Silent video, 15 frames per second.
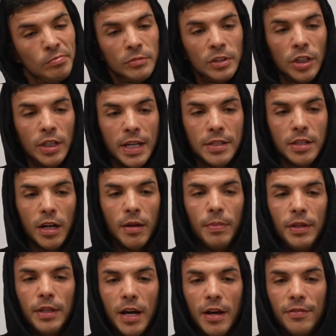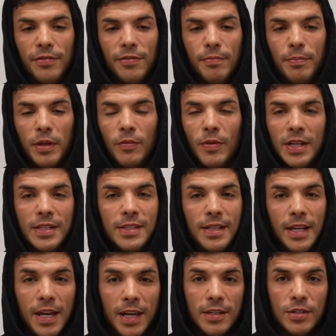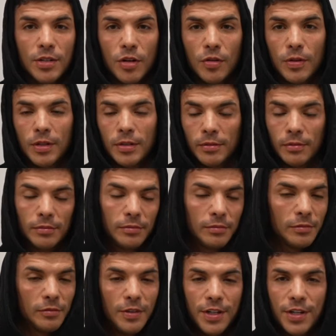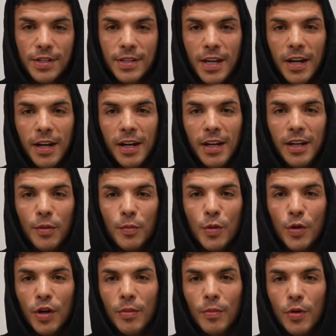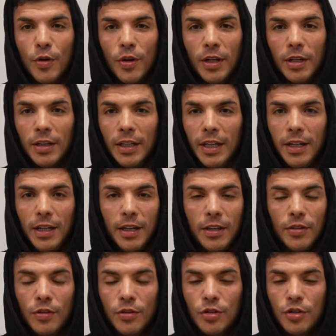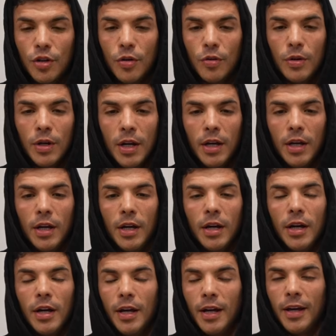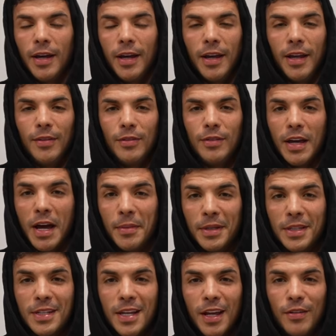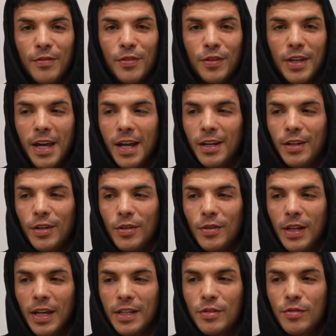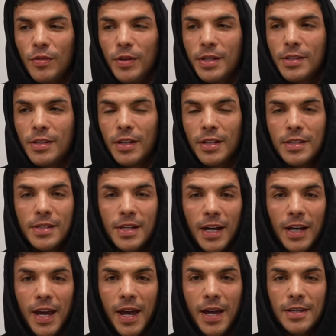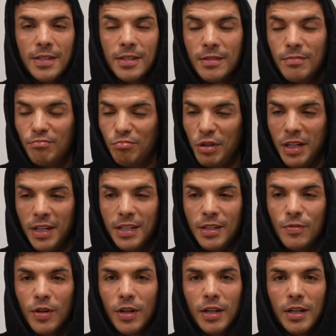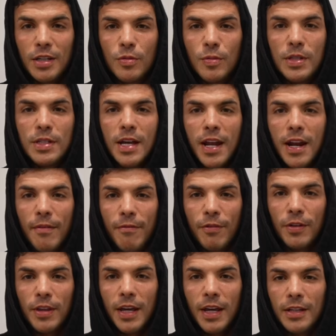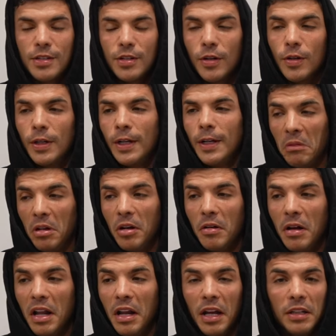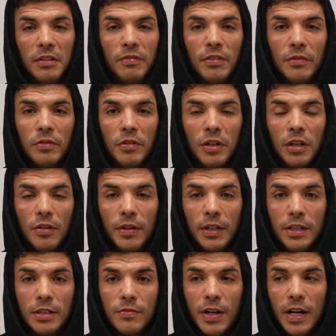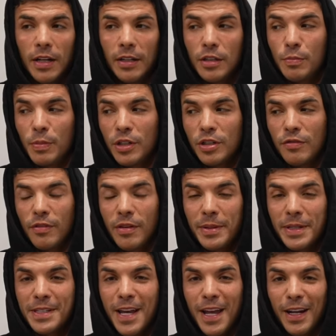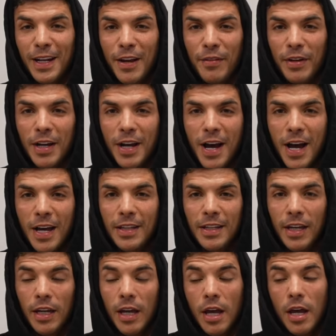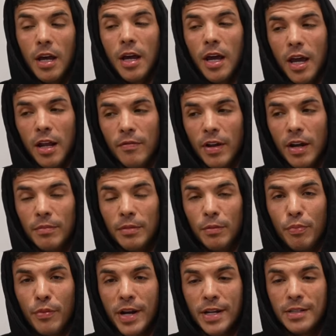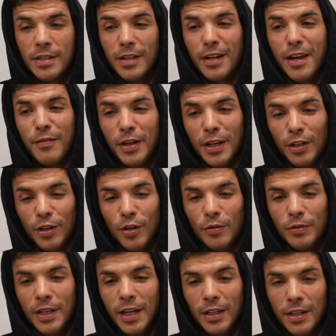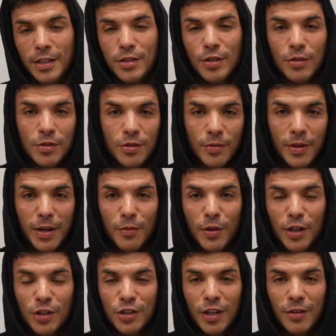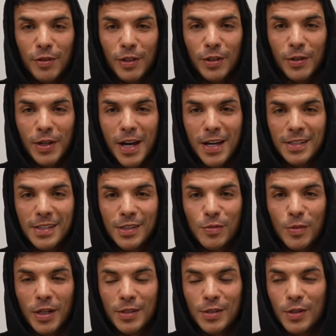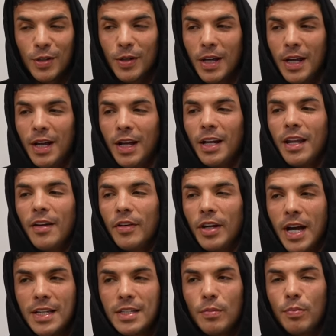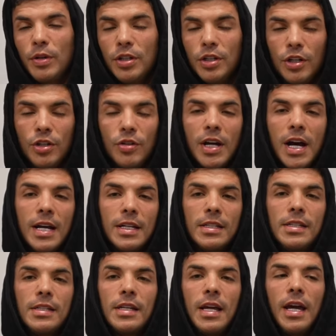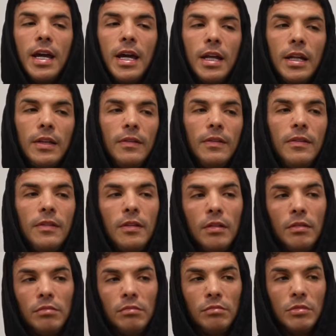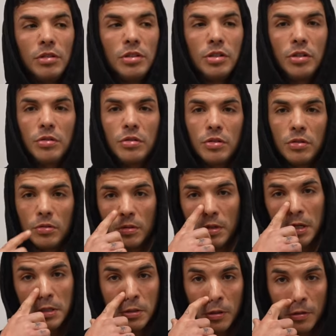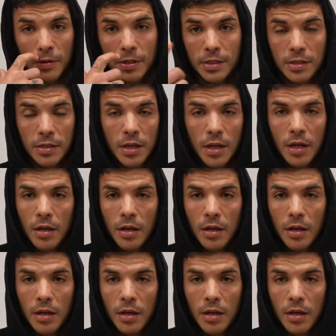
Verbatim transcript: So that's gonna be tough, but once that is over, we just started eating more and more leading into the show, uh, and I'm excited for that, you know. Next three weeks is gonna suck ass. It is what it is, we sign up for that. So, you know, I like to film full low eating, why not, especially if I'm excited, having a high day. And when I'm depressed and having a low day, that's also what I'm gonna share with you guys as well. So, love you guys, appreciate you guys, and see you soon, as always.